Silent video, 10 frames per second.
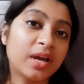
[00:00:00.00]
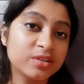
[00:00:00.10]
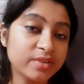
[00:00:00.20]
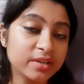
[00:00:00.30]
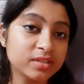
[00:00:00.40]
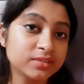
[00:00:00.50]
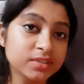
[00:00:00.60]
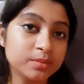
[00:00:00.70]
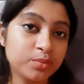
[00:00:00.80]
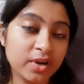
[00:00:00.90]
I'll try to
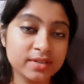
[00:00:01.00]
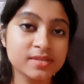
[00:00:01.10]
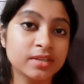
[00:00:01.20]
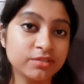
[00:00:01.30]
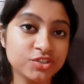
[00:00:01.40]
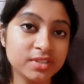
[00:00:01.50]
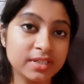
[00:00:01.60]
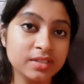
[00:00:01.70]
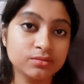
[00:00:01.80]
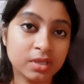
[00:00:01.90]
cover the points
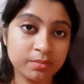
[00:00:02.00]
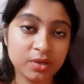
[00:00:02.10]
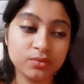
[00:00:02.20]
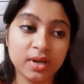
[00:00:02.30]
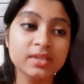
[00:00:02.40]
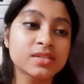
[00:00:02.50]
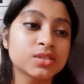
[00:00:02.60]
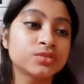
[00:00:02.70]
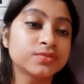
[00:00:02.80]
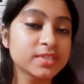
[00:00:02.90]
sequentially one by one.
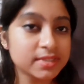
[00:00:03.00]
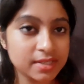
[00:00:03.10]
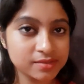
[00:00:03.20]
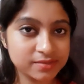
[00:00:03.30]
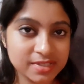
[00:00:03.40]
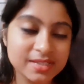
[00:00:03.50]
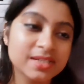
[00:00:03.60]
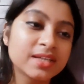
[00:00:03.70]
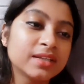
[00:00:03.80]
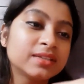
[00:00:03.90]
So first things first,
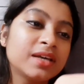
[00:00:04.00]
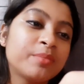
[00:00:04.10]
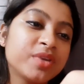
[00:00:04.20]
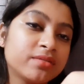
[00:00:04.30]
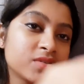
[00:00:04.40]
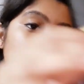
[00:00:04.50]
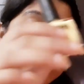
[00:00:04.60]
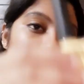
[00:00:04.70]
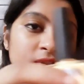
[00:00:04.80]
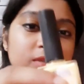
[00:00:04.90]
the appearance of
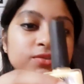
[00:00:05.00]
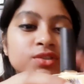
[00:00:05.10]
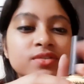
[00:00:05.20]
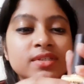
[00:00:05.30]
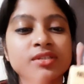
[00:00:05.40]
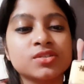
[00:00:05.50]
the bottle of course.